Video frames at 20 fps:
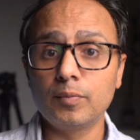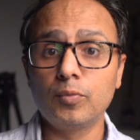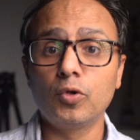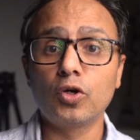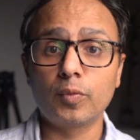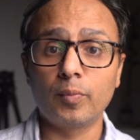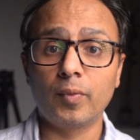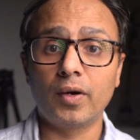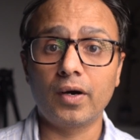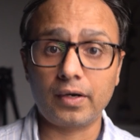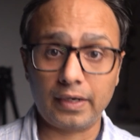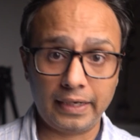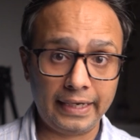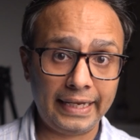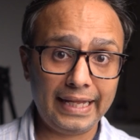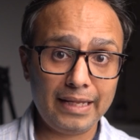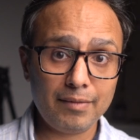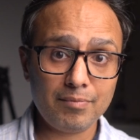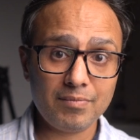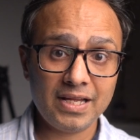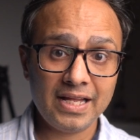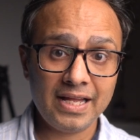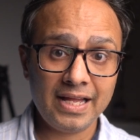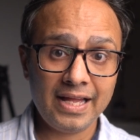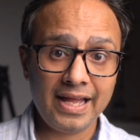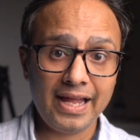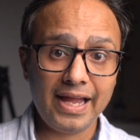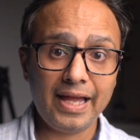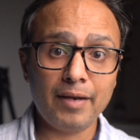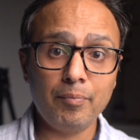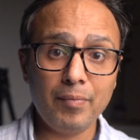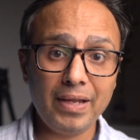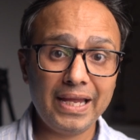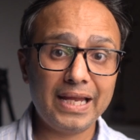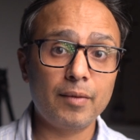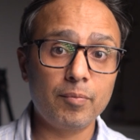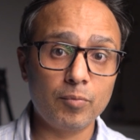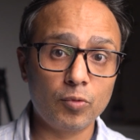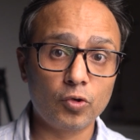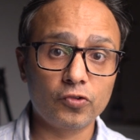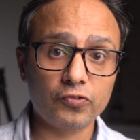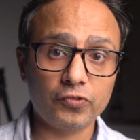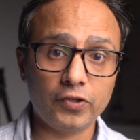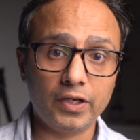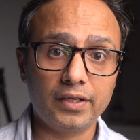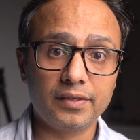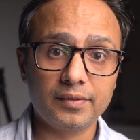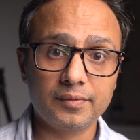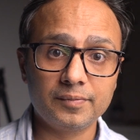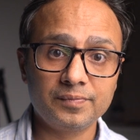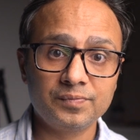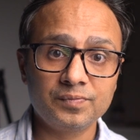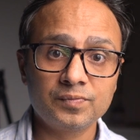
the bookmark name and make it more fun.